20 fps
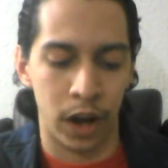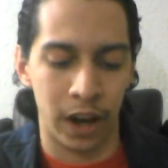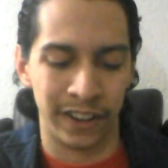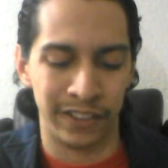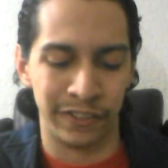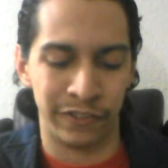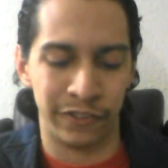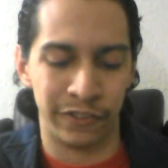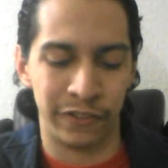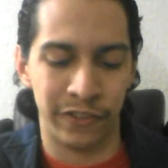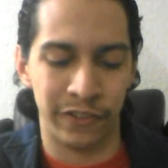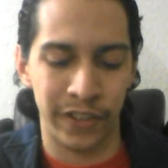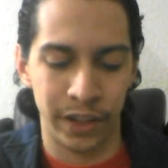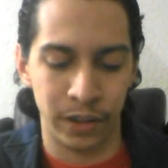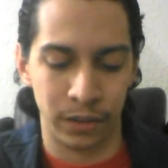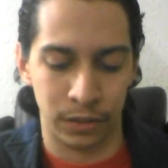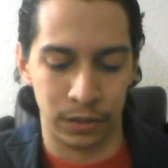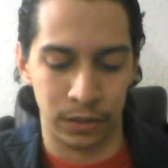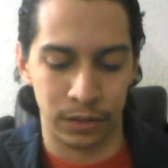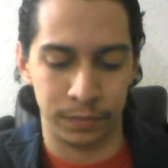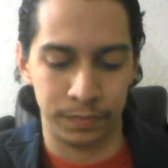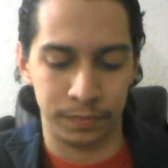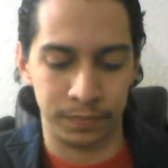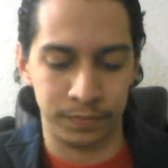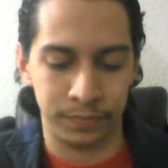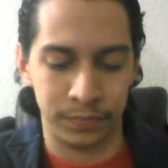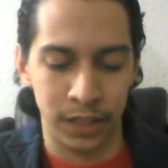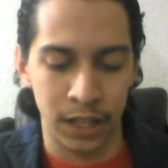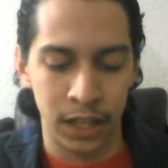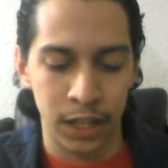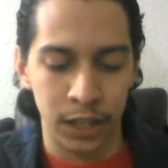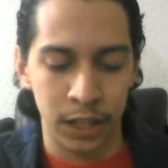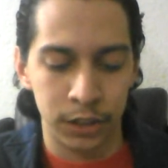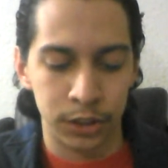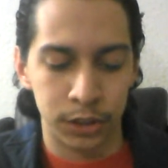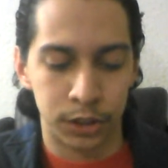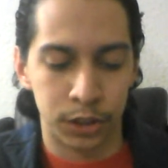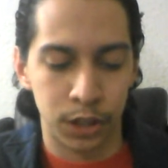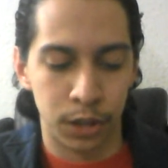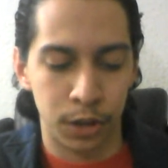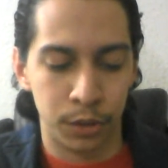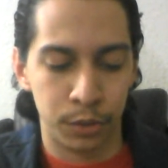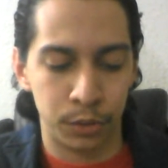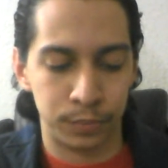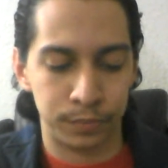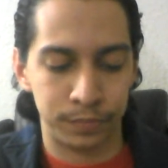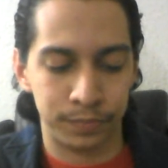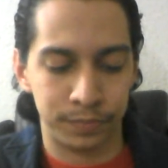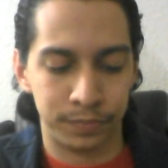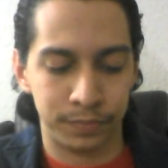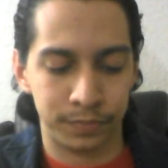unfilled." So,